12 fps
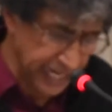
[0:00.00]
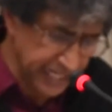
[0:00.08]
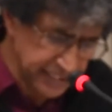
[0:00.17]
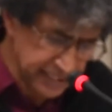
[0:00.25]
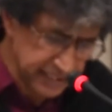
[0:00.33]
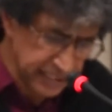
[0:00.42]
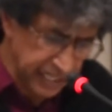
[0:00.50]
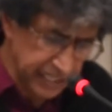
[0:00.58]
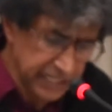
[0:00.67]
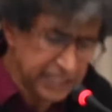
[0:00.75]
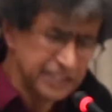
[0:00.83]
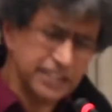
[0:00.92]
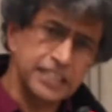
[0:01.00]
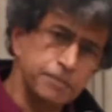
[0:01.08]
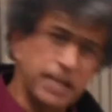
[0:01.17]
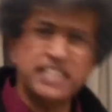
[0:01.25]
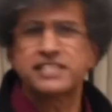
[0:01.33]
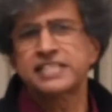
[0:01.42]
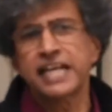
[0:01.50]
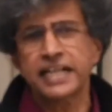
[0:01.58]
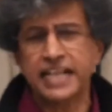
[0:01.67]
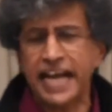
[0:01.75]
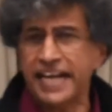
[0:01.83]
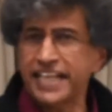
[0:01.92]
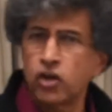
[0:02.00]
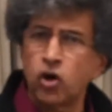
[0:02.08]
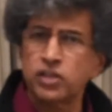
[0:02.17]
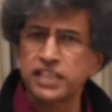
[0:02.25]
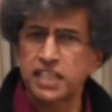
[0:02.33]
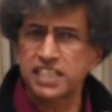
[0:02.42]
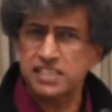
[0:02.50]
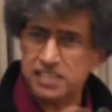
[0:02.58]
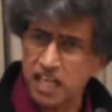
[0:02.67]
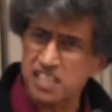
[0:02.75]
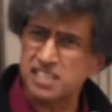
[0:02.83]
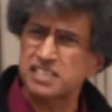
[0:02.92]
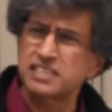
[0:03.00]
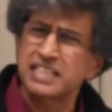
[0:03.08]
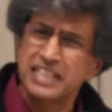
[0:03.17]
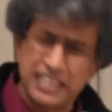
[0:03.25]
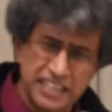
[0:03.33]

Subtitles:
And the debates they are carrying on, the discussion,